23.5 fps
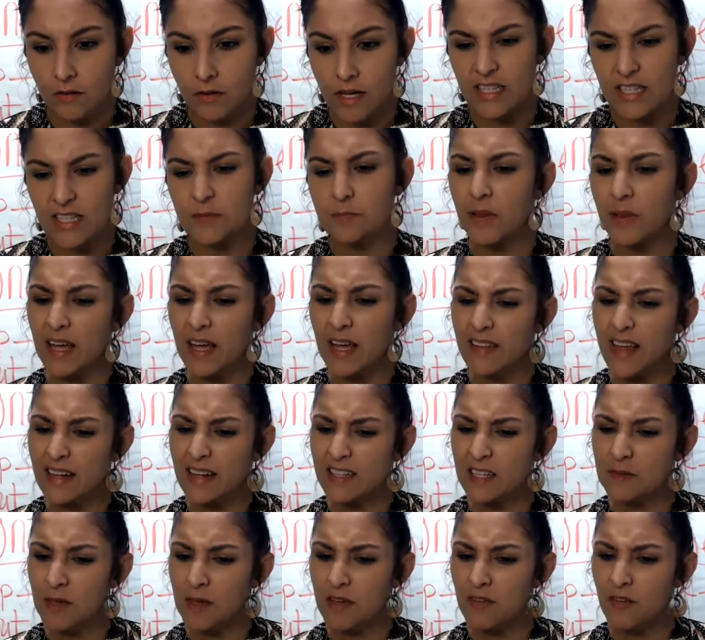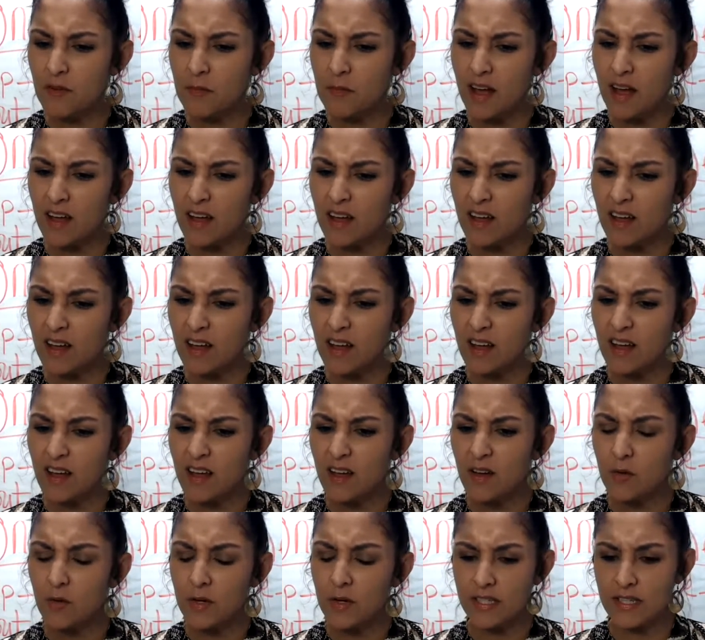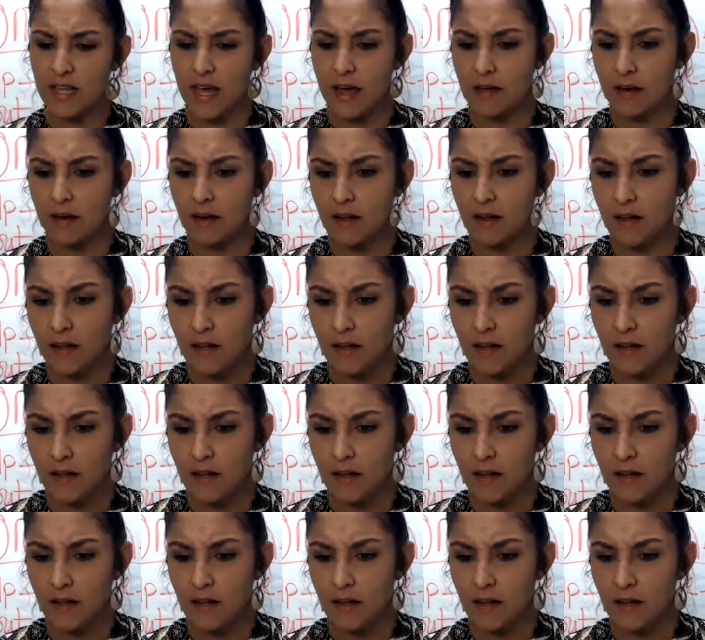Explain that to me, Rebecca. What's that?